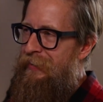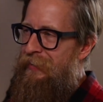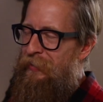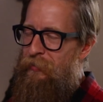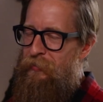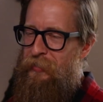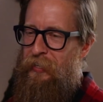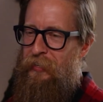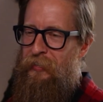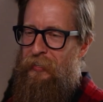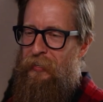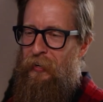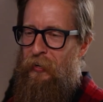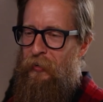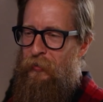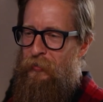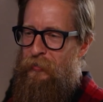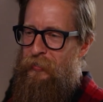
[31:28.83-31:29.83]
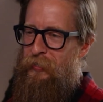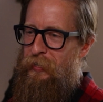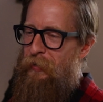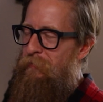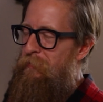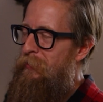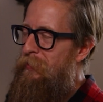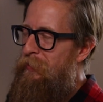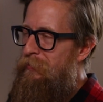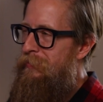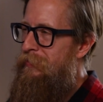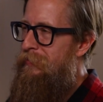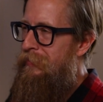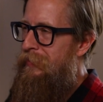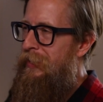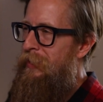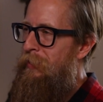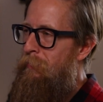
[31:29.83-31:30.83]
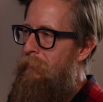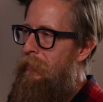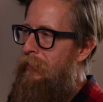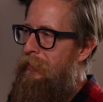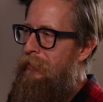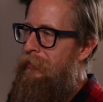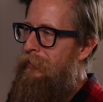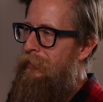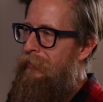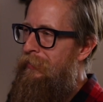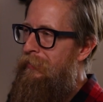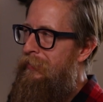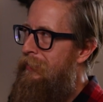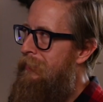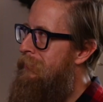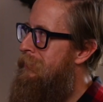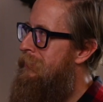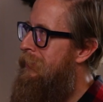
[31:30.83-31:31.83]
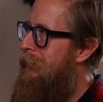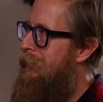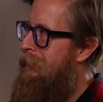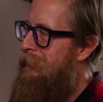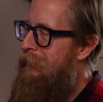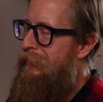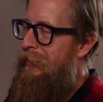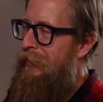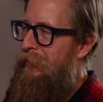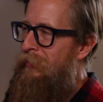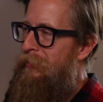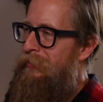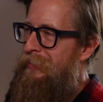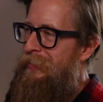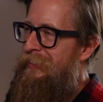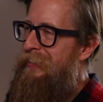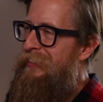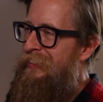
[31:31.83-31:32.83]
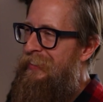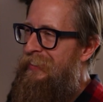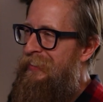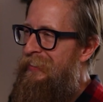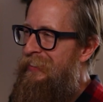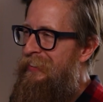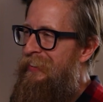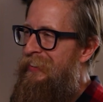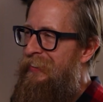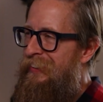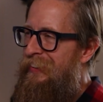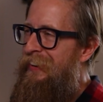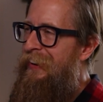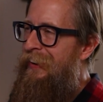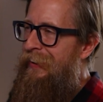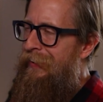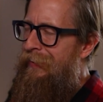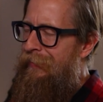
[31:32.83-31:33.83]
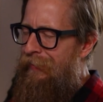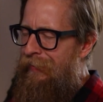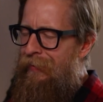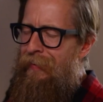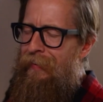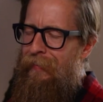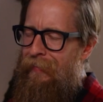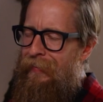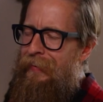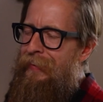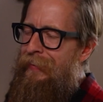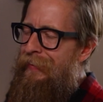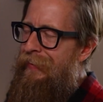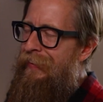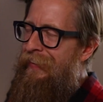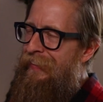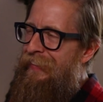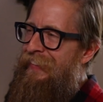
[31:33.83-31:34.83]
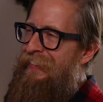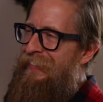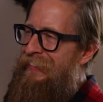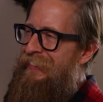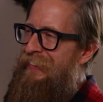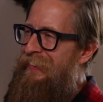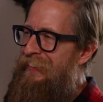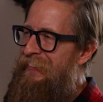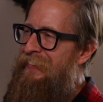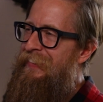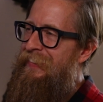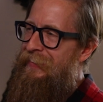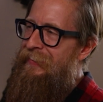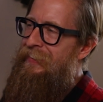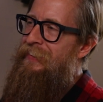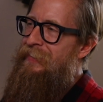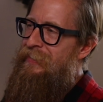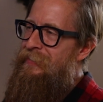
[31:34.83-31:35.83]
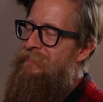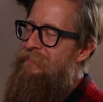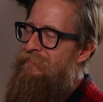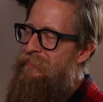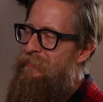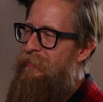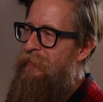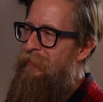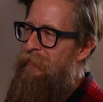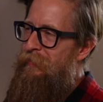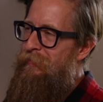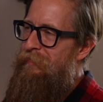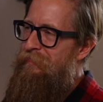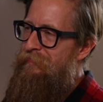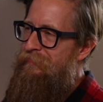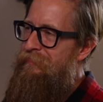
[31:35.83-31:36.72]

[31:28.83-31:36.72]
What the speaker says: He'll tell you all the stuff that it's kind of bugging you on the inside that you can't articulate, you know. Oh yeah, you know. So,